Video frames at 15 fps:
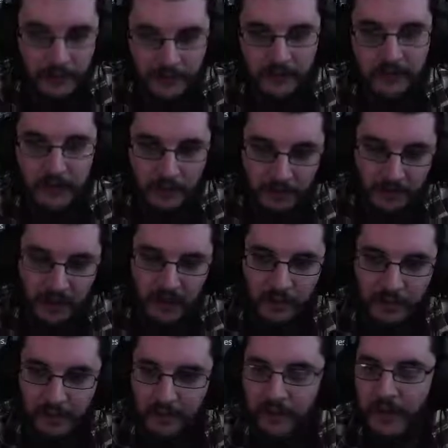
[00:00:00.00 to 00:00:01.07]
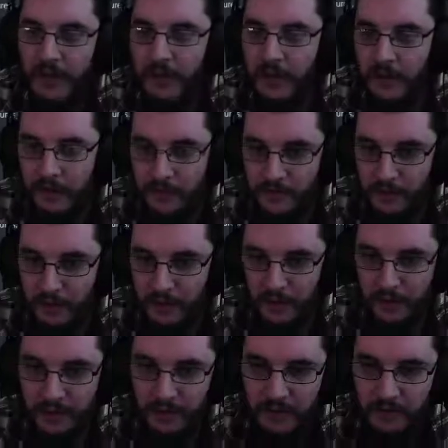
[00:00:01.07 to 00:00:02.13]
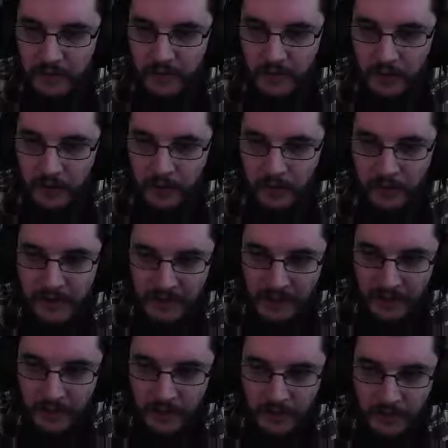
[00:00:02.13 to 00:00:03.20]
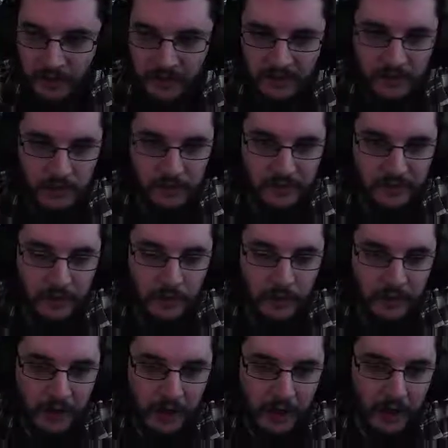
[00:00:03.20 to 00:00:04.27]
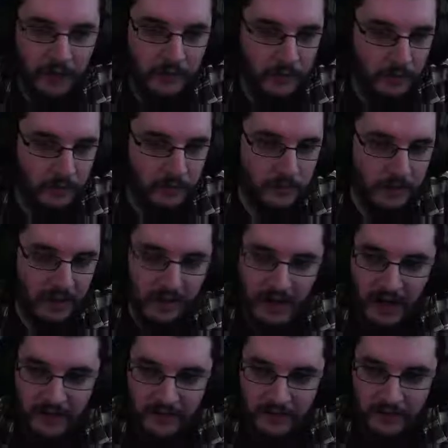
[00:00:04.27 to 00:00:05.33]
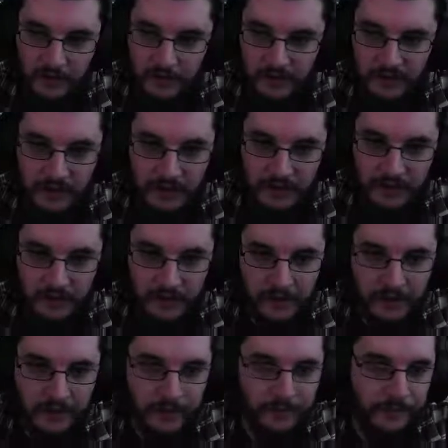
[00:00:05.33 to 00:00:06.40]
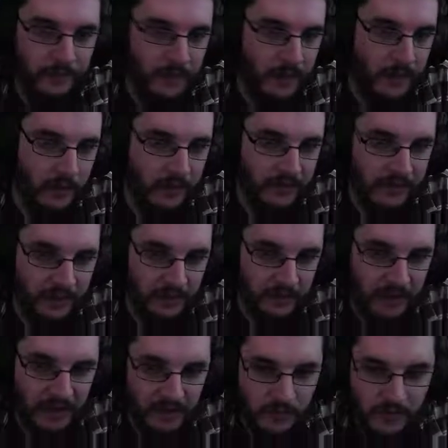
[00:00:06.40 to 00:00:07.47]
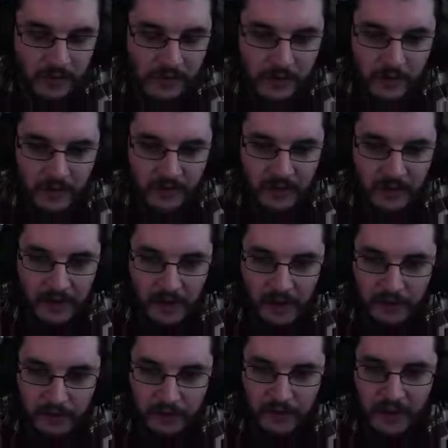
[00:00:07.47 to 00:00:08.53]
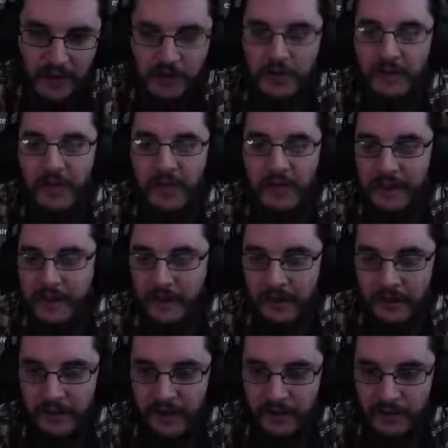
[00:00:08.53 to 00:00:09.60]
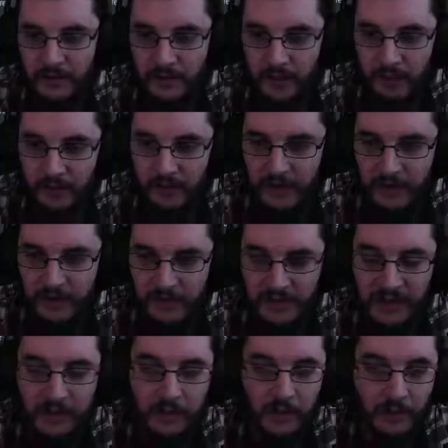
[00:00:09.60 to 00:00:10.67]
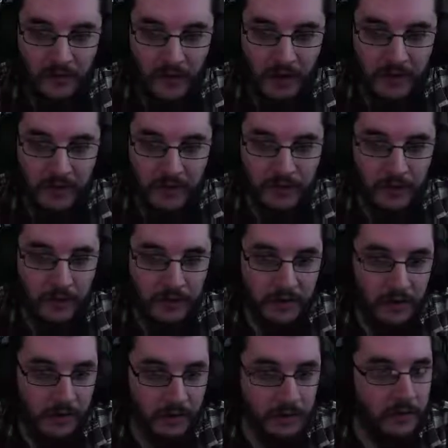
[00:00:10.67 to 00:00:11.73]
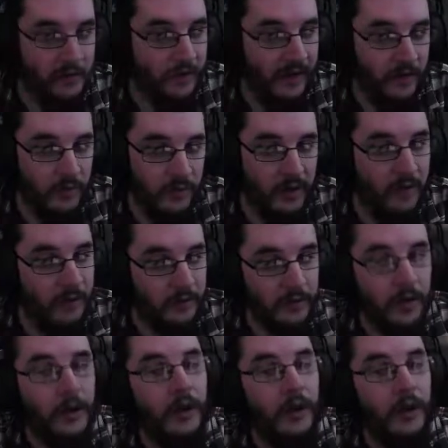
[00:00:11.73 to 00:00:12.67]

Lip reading: That's the one I was talking about. The shrine will be open to all rejects with a trust level of 4 or higher. Cool, you get access to it pretty early then. With today's patch, we're introducing the Consecration ability, allowing you to upgrade the tier of weapon or curio you have available.